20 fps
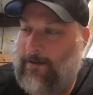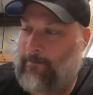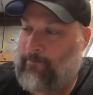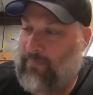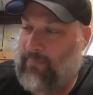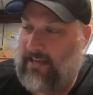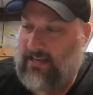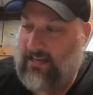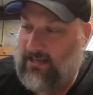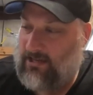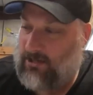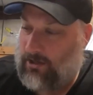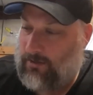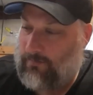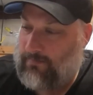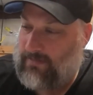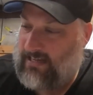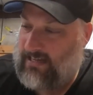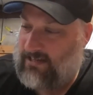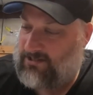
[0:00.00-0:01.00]
And he
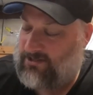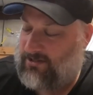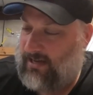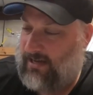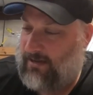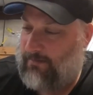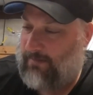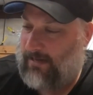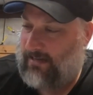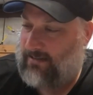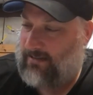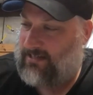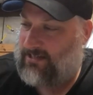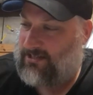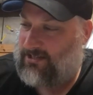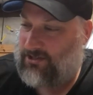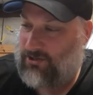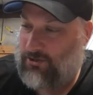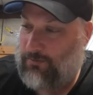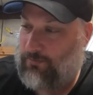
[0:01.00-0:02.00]
called me yesterday about
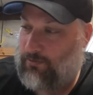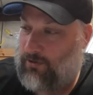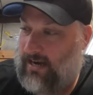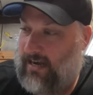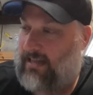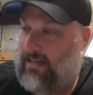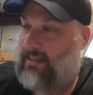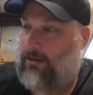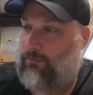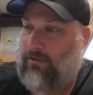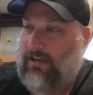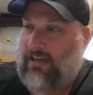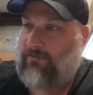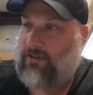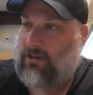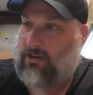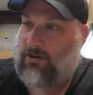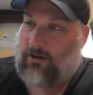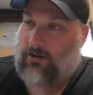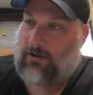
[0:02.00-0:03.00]
this new brand that we have
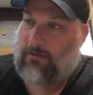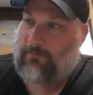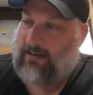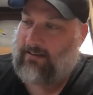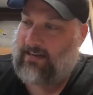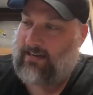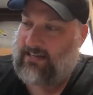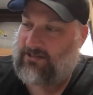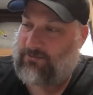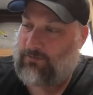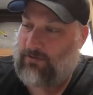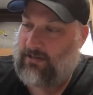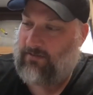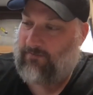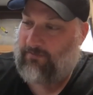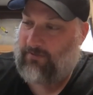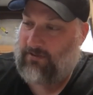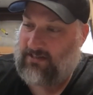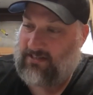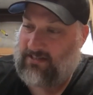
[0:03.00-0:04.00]
a call about next week,
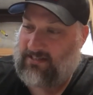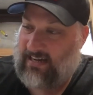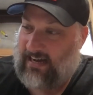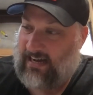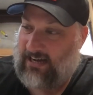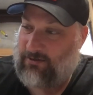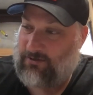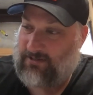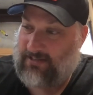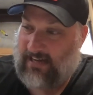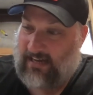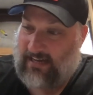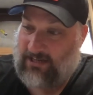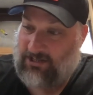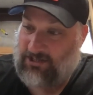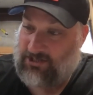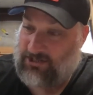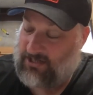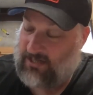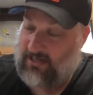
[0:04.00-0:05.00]
for this guy who's got a
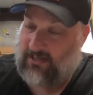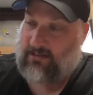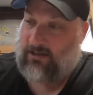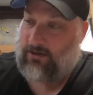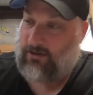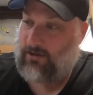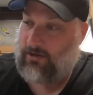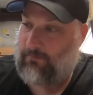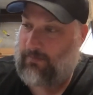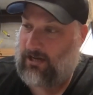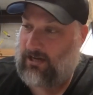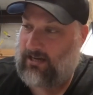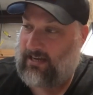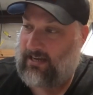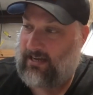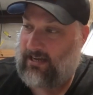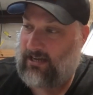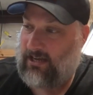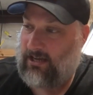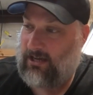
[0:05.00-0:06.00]
shitload of
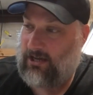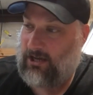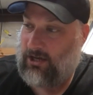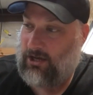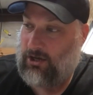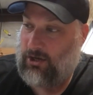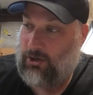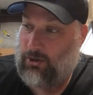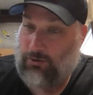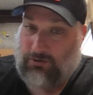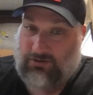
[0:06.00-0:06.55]
money, who's